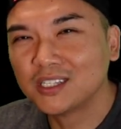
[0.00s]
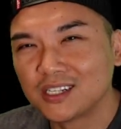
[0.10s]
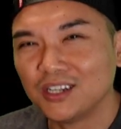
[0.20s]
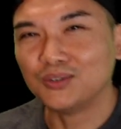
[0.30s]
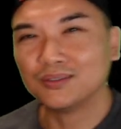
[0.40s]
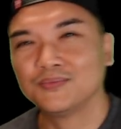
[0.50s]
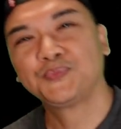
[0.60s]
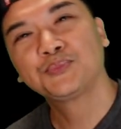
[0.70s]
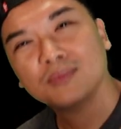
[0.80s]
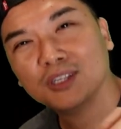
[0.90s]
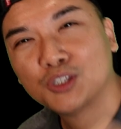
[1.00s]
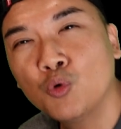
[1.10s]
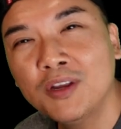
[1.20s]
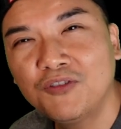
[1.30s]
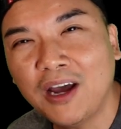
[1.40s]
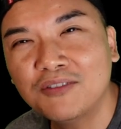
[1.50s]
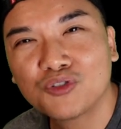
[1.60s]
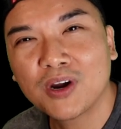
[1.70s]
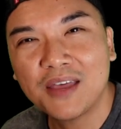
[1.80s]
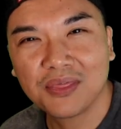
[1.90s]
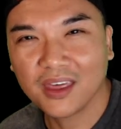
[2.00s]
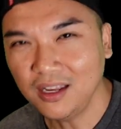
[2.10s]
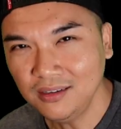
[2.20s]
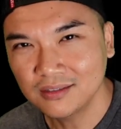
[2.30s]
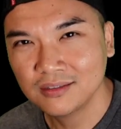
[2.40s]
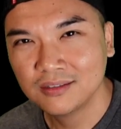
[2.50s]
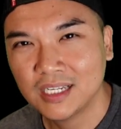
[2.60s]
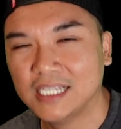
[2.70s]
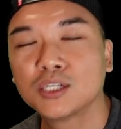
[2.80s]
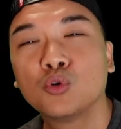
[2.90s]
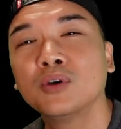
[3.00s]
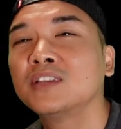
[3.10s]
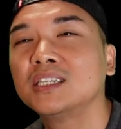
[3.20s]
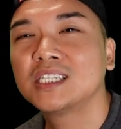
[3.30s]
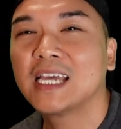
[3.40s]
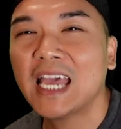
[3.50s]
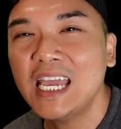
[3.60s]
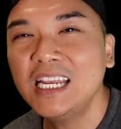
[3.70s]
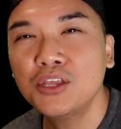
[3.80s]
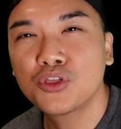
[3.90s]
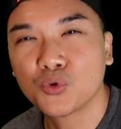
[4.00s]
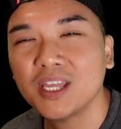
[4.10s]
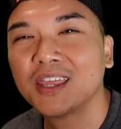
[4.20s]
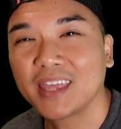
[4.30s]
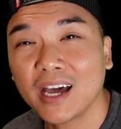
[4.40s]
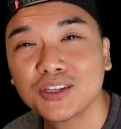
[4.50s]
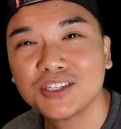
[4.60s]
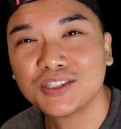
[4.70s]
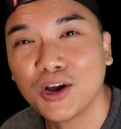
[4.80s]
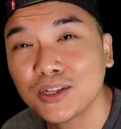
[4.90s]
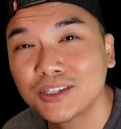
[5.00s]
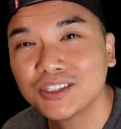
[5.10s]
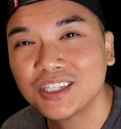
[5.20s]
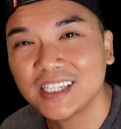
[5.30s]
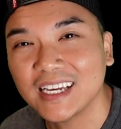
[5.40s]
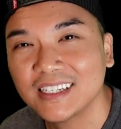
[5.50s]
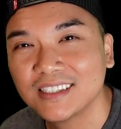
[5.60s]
to know, 25 grand then is equivalent to $83,000 today.